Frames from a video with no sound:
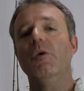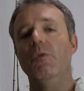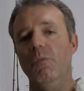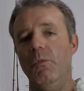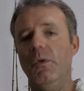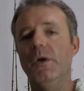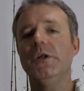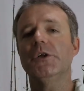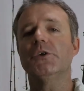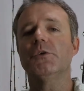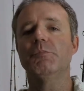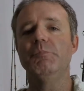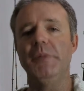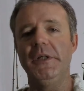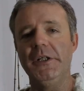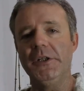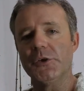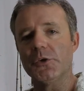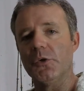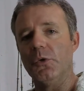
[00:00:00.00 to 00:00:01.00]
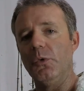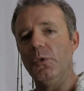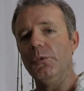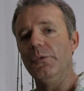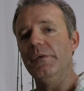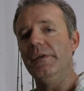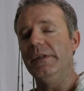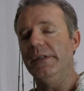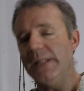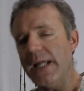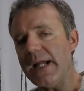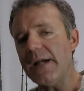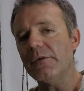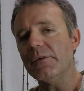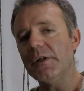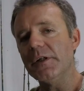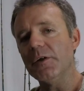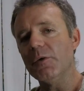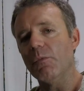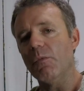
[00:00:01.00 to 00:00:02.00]
when being trolled down
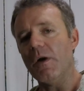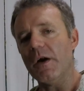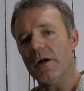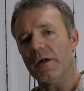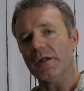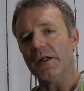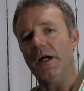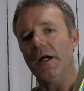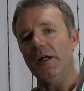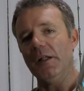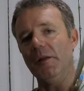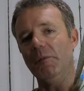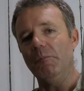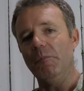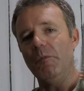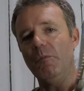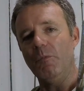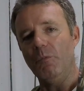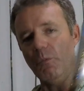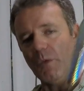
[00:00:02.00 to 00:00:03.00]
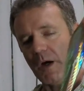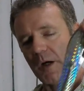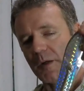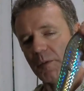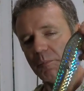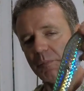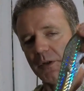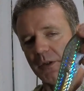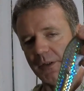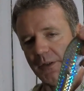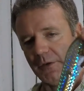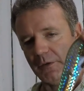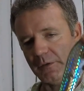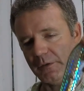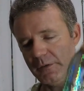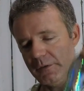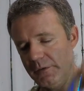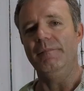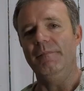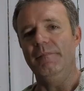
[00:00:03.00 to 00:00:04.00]
in the water column on a planer.
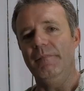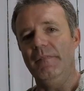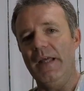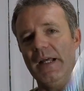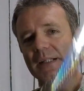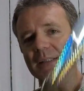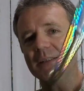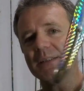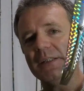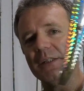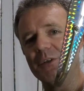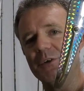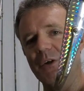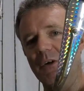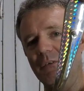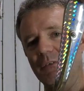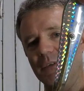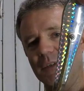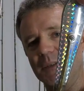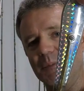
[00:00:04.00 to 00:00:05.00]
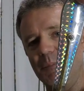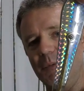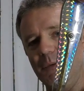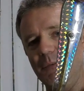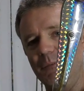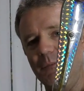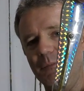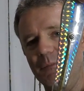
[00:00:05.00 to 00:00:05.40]
That's the drone spoon.